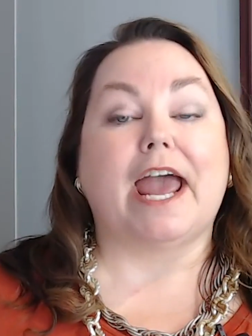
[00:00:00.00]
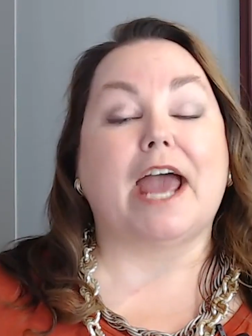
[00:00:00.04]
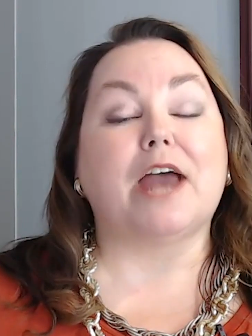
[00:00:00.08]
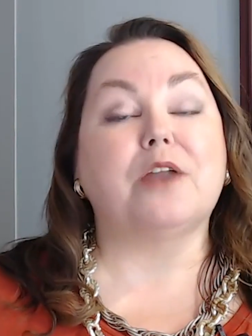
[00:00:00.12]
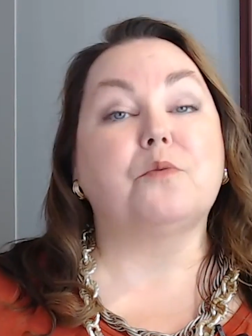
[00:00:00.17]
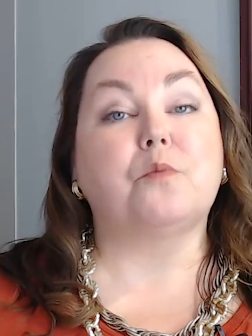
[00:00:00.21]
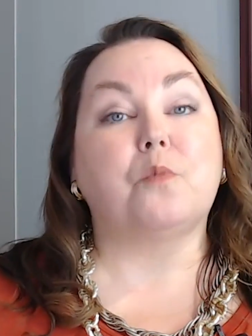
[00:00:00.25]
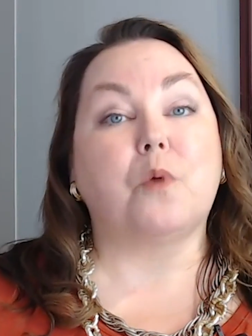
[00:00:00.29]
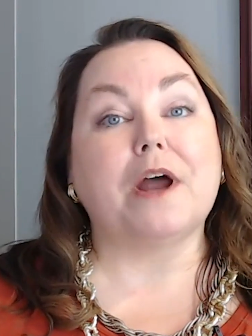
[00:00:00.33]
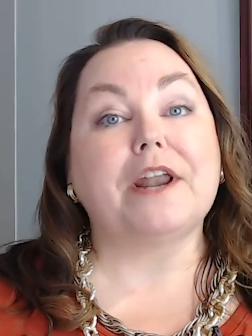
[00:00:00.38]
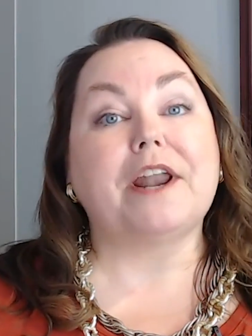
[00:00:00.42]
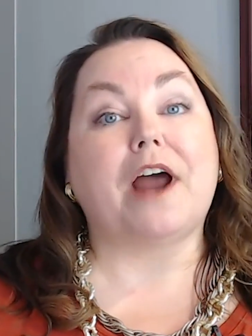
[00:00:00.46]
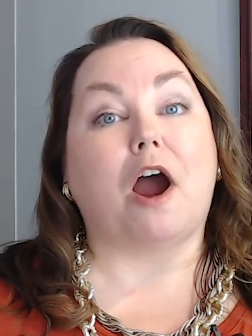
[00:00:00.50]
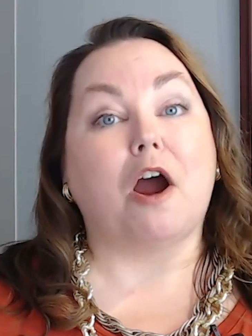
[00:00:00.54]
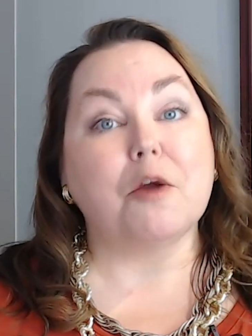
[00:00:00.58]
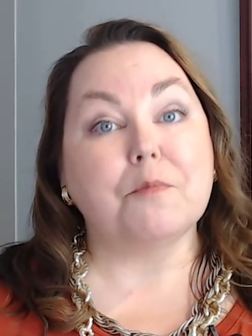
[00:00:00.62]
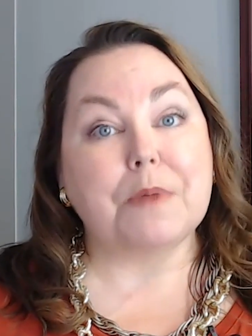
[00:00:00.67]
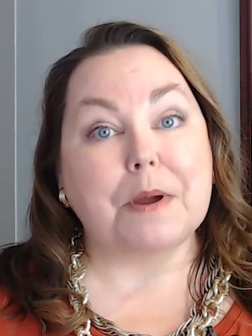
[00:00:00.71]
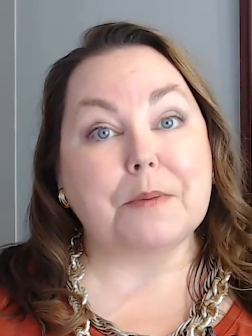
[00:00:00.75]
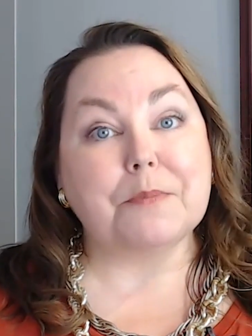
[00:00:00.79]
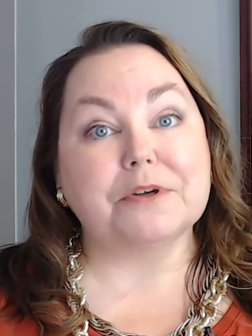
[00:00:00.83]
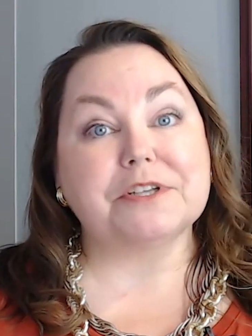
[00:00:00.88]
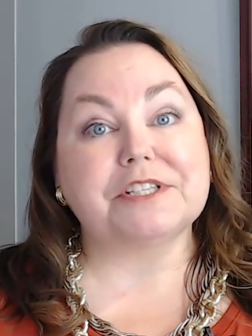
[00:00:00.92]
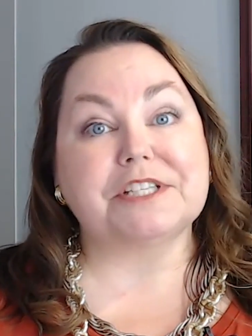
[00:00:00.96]
and what
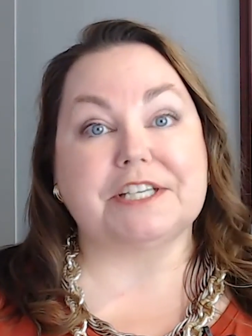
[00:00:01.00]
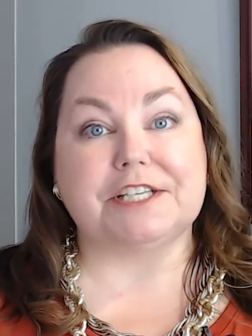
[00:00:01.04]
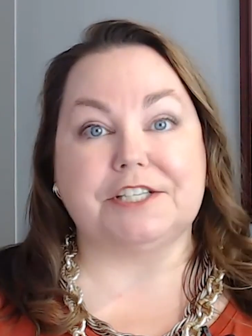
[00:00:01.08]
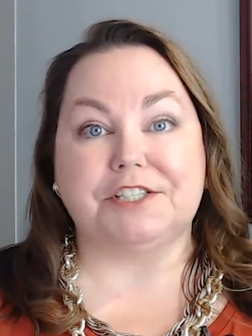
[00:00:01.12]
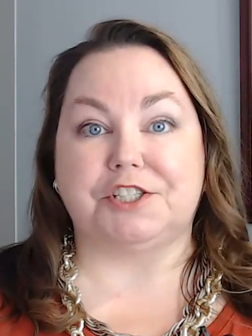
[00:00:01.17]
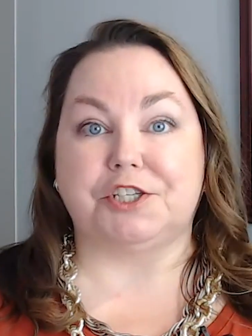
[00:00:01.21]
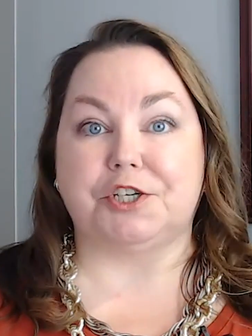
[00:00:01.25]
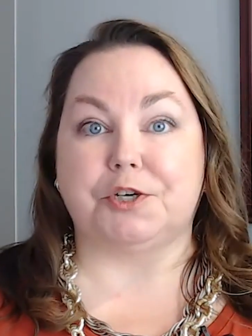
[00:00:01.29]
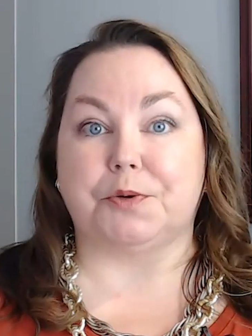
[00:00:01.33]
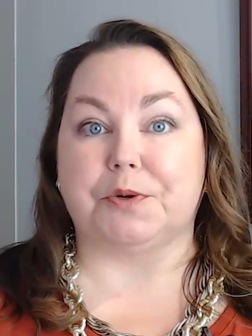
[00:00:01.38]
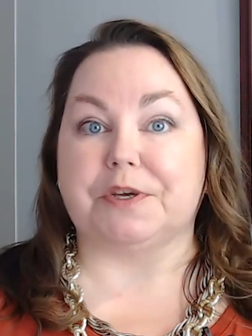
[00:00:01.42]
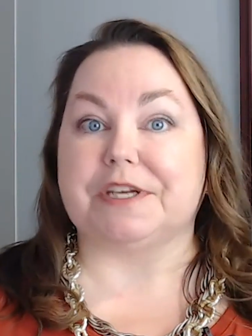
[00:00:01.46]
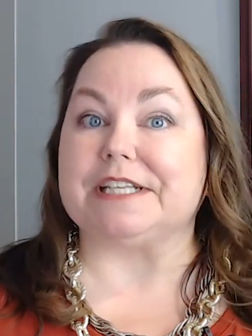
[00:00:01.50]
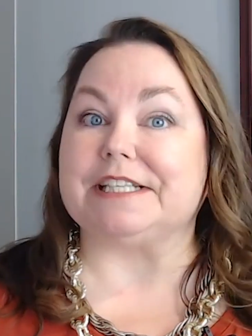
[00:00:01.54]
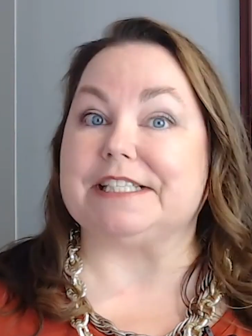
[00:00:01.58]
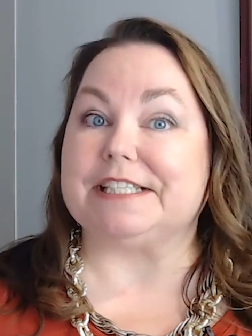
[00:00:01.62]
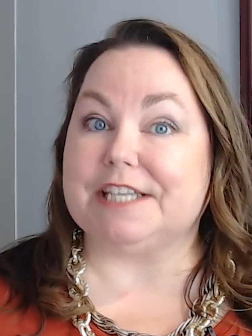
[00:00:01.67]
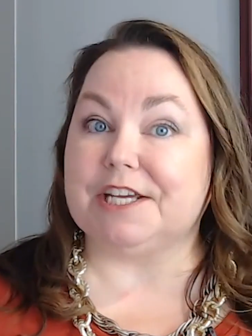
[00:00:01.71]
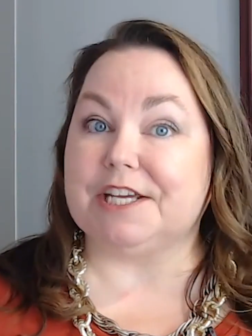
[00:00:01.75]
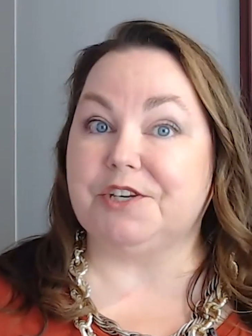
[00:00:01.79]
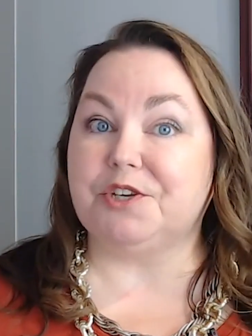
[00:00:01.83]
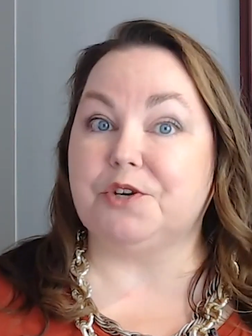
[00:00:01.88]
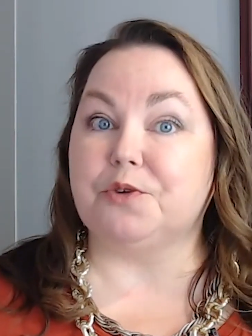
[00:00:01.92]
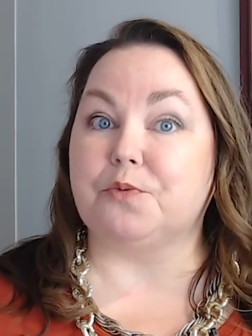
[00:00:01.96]
our members can do to
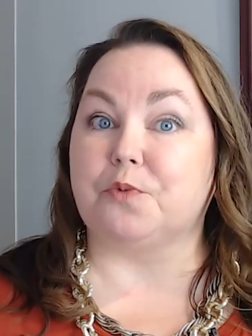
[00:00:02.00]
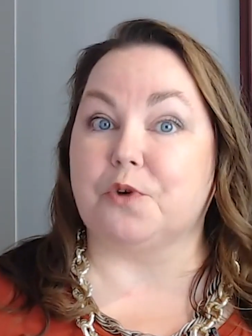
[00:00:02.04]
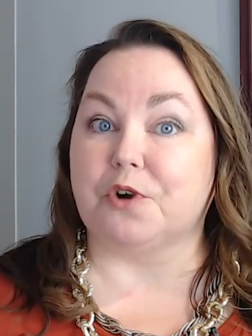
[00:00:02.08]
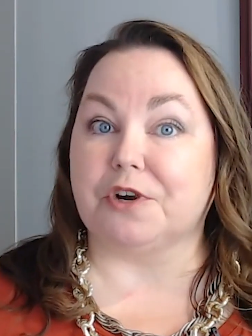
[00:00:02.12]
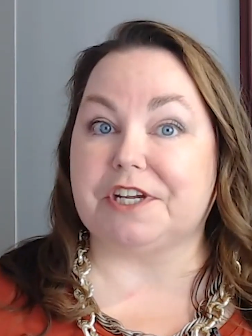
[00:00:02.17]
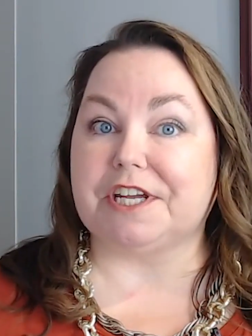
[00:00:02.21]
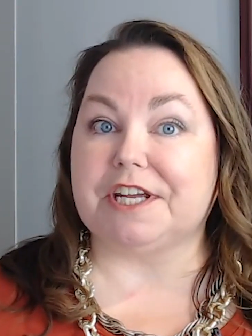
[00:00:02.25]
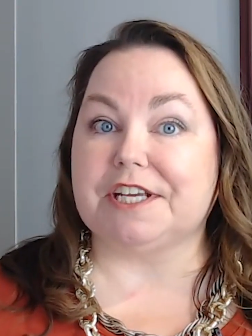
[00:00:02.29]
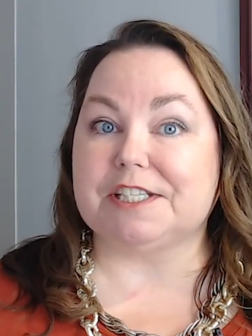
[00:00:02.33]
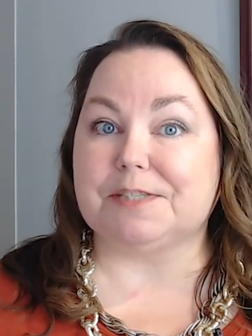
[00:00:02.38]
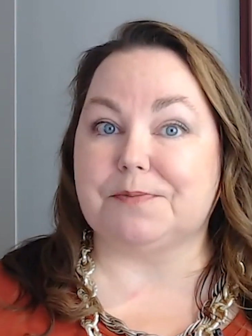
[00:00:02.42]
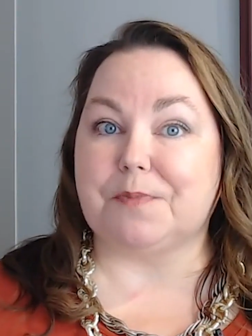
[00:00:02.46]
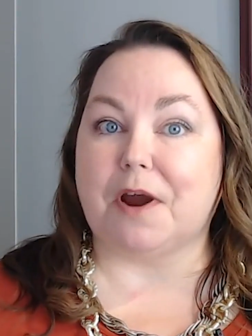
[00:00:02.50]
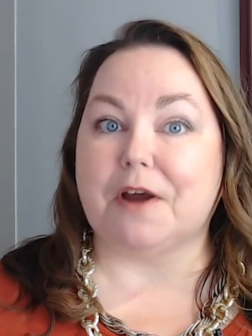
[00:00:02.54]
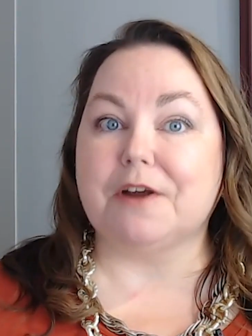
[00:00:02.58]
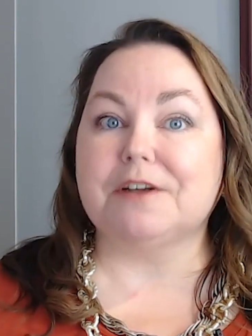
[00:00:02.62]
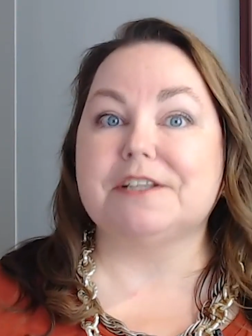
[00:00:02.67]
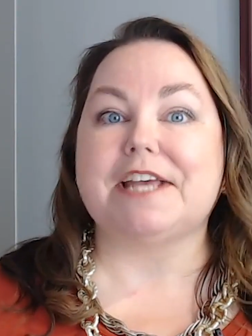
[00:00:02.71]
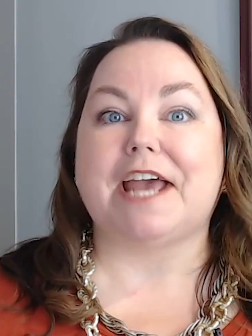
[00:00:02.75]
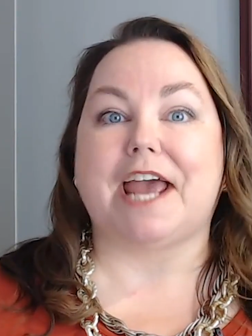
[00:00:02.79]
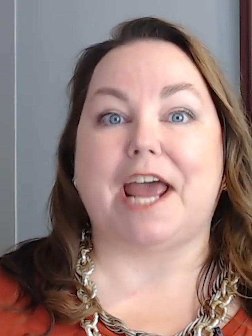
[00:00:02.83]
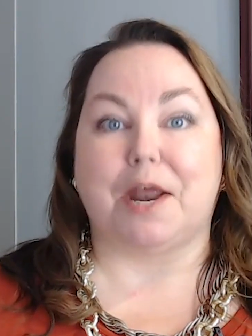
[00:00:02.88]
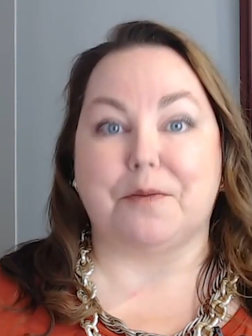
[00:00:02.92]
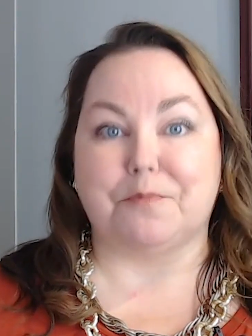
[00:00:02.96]
continue working
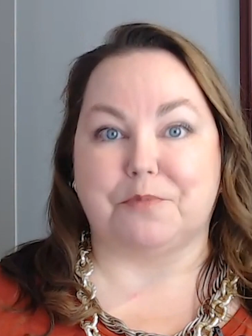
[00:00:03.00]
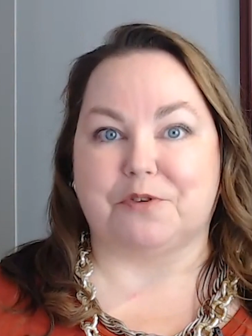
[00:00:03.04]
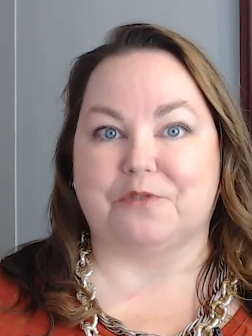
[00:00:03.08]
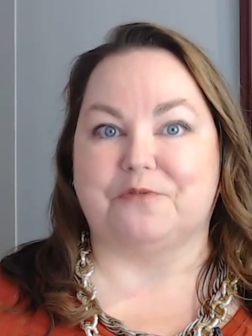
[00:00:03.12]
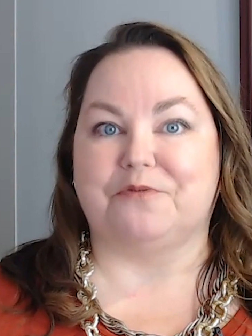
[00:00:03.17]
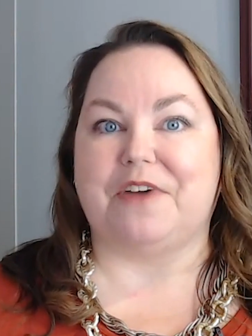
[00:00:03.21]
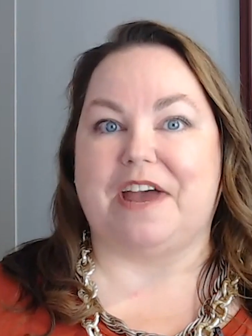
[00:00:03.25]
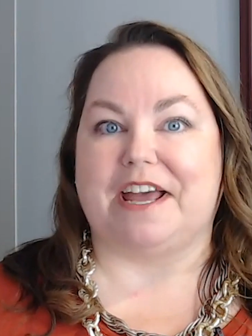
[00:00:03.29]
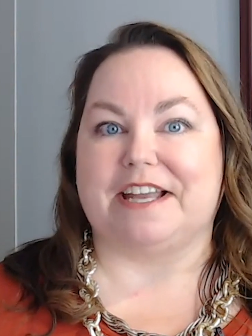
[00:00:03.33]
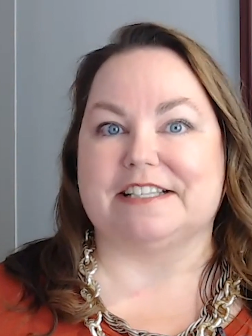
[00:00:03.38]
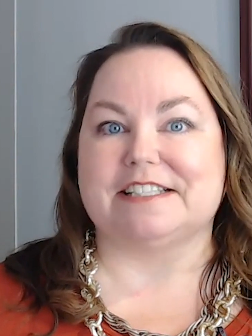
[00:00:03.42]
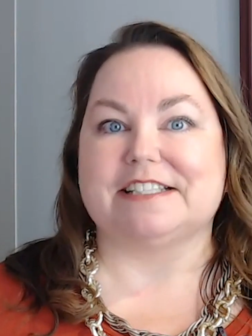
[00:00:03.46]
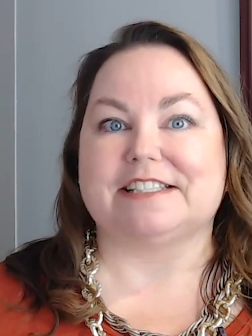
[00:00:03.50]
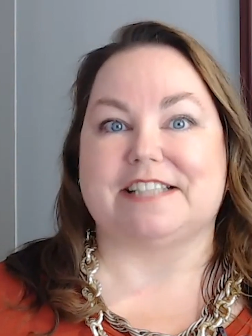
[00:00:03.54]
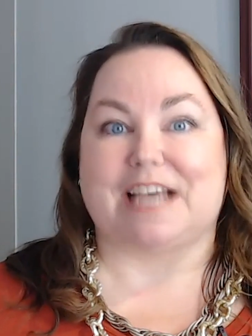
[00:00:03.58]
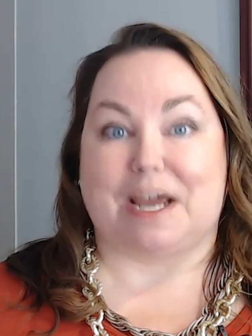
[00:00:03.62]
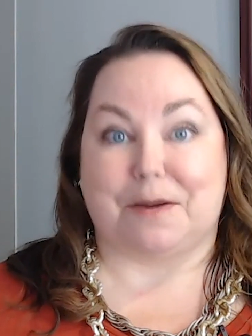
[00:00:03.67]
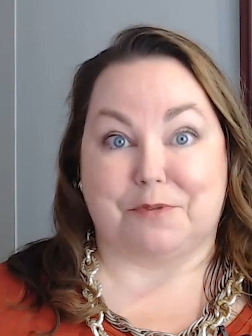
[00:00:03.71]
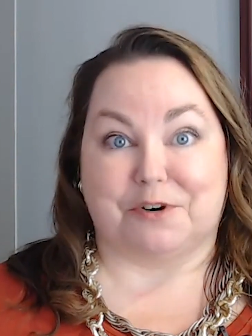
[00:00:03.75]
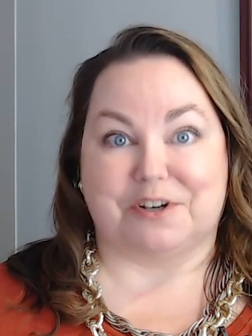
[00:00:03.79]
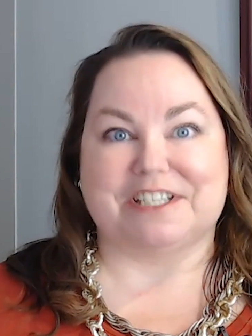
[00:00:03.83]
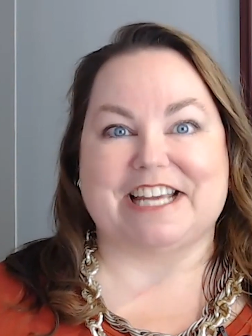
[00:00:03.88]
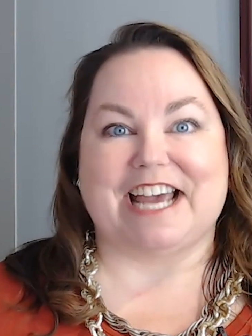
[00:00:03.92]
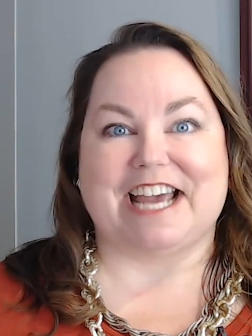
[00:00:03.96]
smart and prevent cyber